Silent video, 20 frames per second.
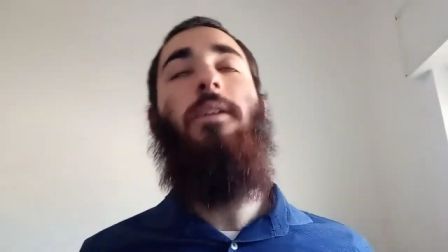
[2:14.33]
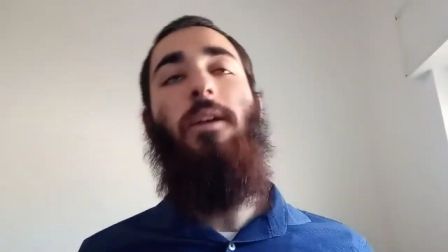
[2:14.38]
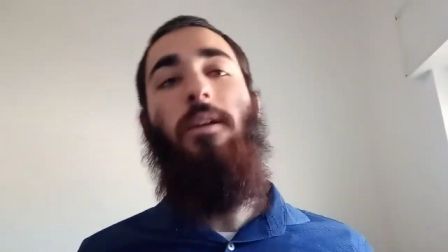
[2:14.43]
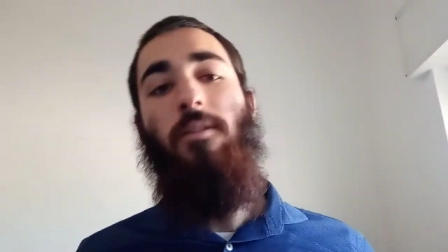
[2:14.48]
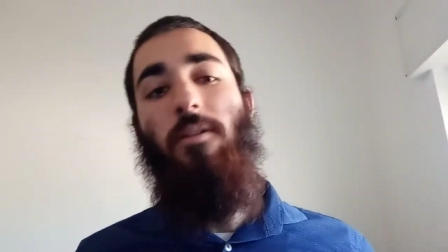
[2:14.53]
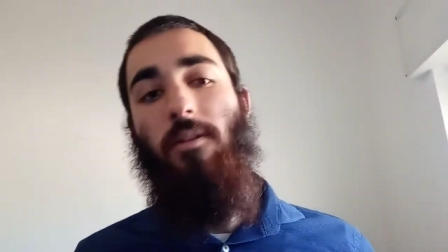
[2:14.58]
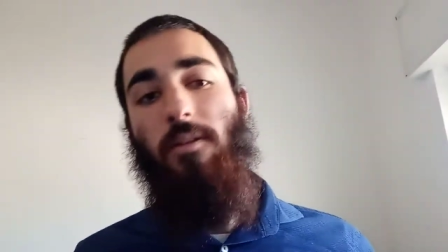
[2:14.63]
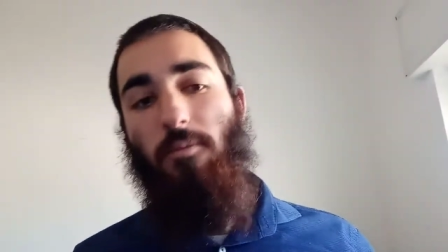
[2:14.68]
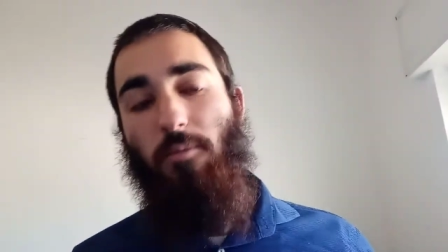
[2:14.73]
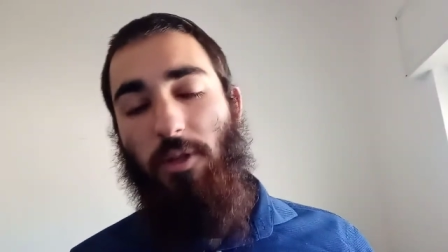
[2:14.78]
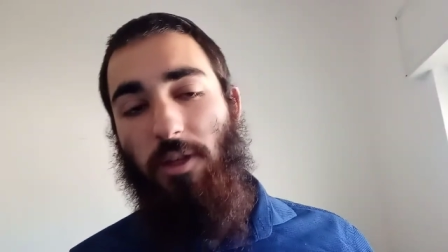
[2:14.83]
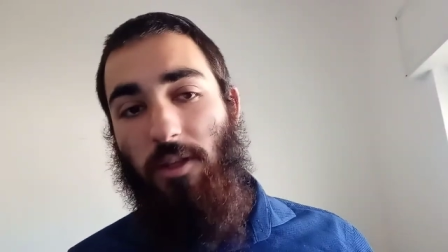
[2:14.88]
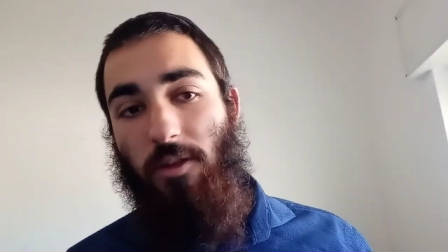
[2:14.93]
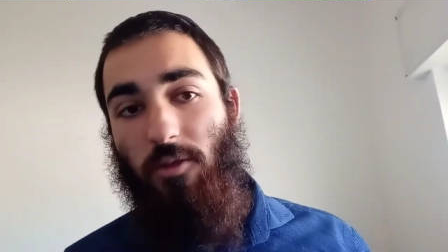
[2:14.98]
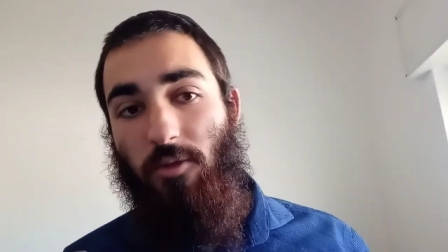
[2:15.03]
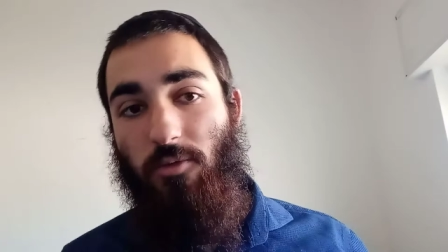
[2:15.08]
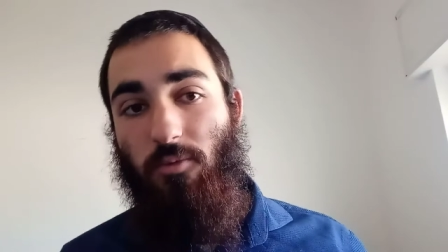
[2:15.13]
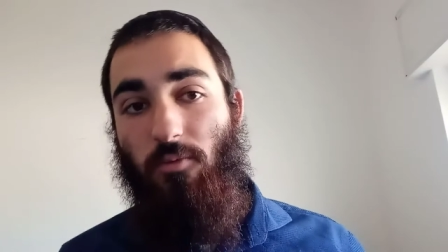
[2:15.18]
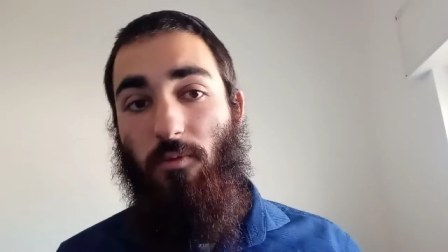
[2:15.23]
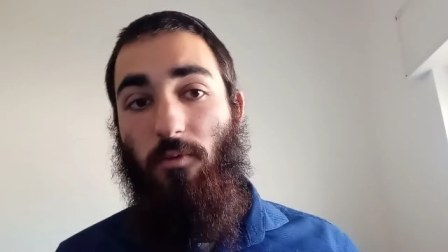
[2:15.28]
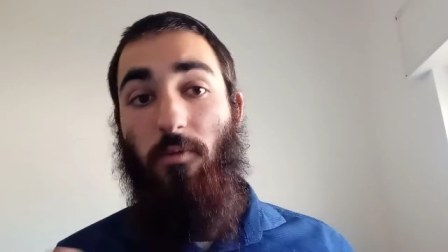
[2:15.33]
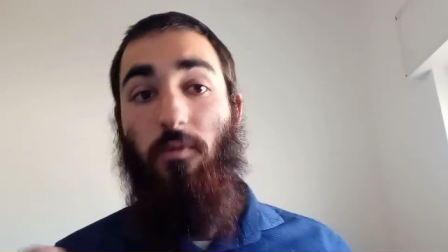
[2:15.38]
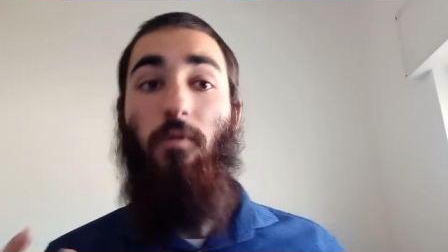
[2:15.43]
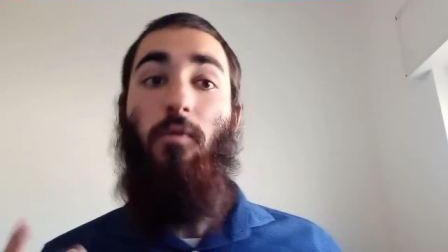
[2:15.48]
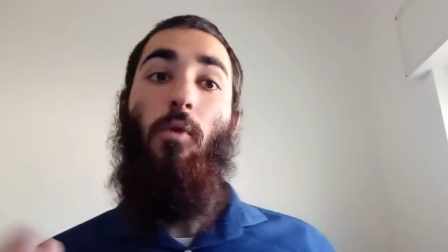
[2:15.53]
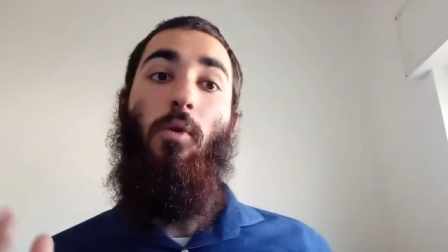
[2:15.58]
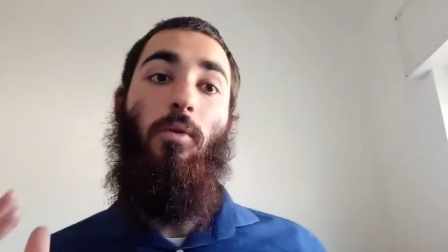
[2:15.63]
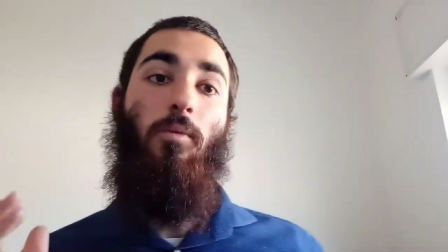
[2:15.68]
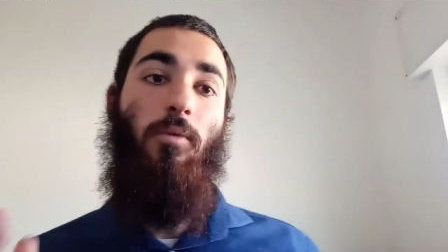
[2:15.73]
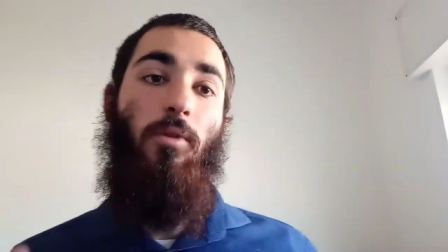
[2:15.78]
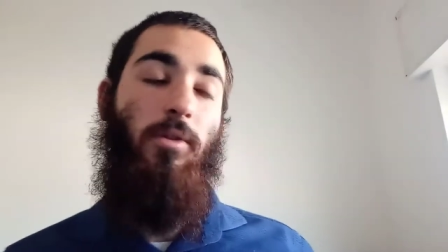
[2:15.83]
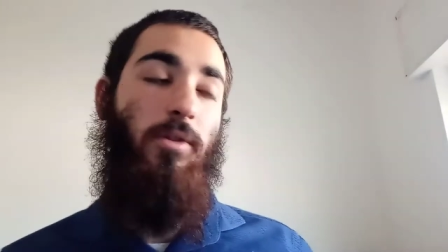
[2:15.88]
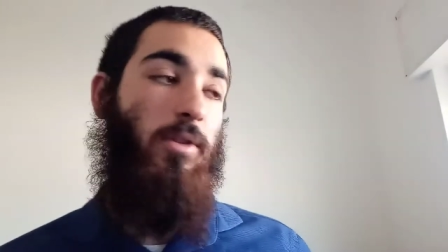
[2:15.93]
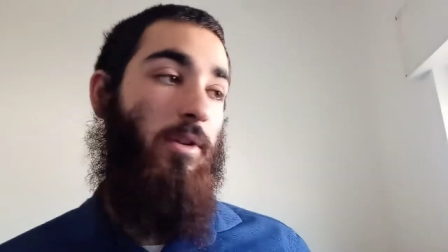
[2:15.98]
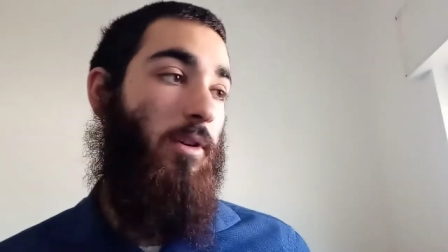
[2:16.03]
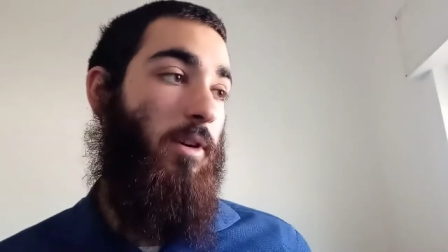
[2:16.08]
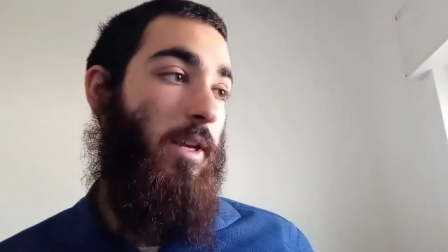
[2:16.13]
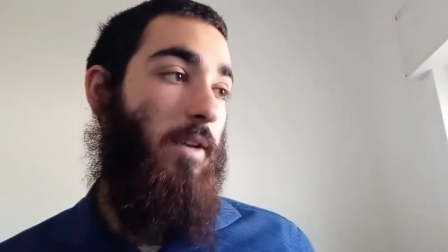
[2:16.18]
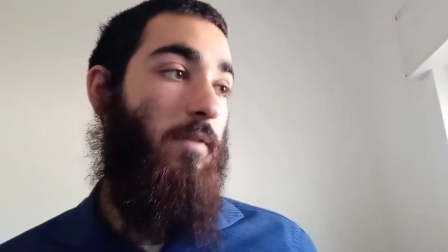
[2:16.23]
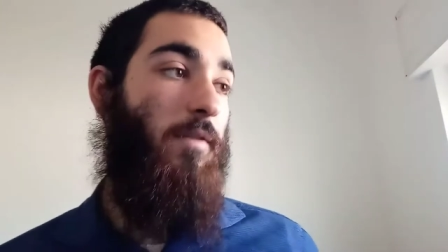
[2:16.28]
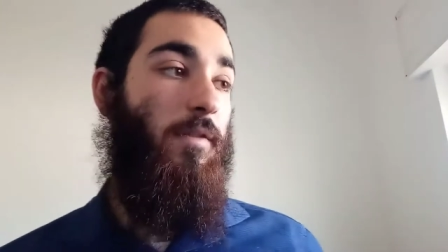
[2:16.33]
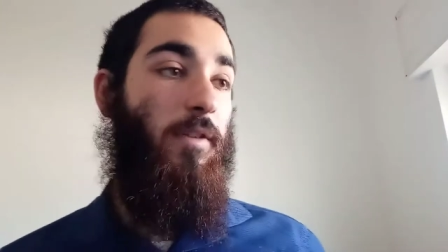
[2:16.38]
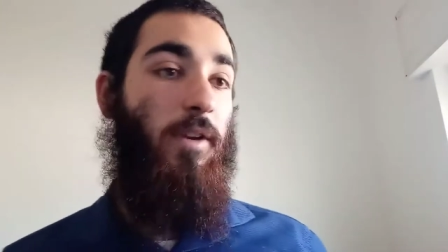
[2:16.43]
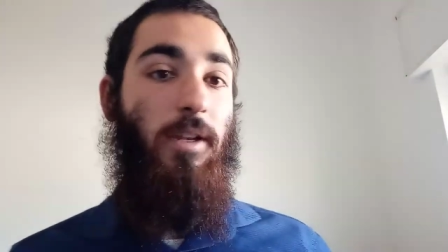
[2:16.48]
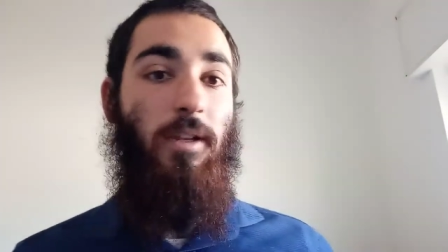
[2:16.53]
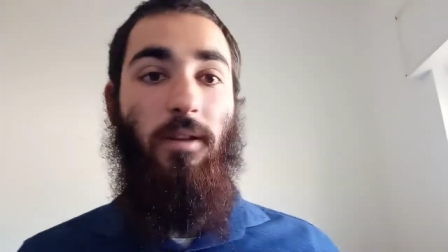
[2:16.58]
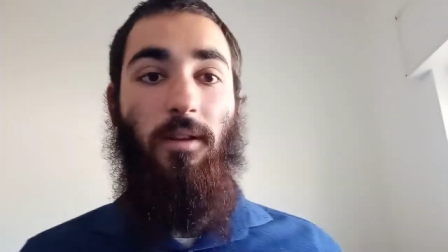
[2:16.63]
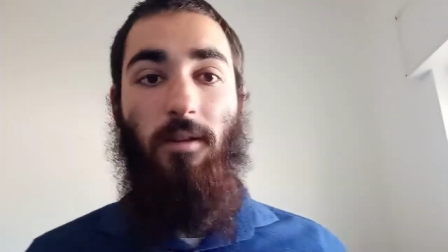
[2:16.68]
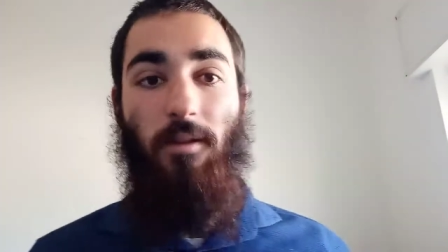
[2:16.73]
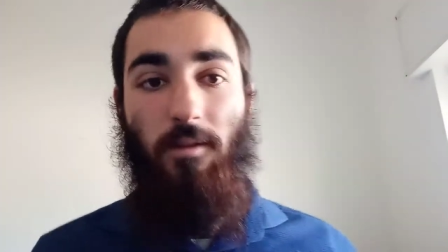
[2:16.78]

and within those four worlds are infinite